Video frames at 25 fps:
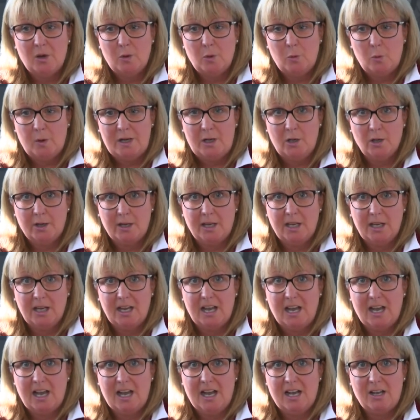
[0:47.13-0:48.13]
we're
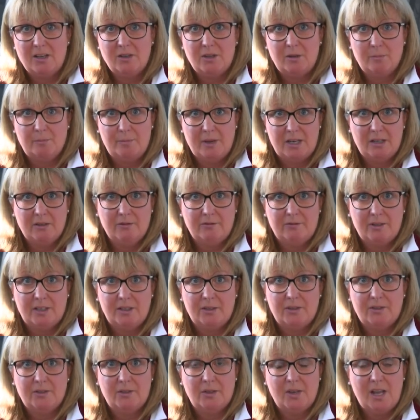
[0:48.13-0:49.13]
looking at the
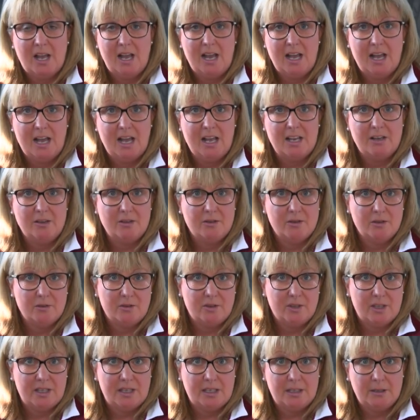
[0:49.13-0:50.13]
benefits and
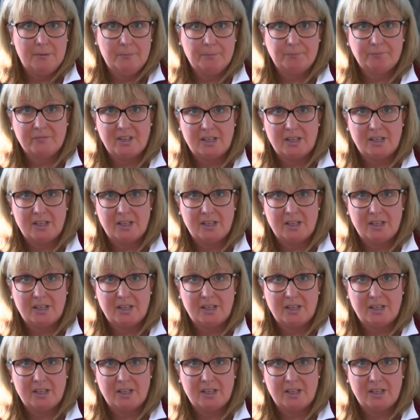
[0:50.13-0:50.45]
the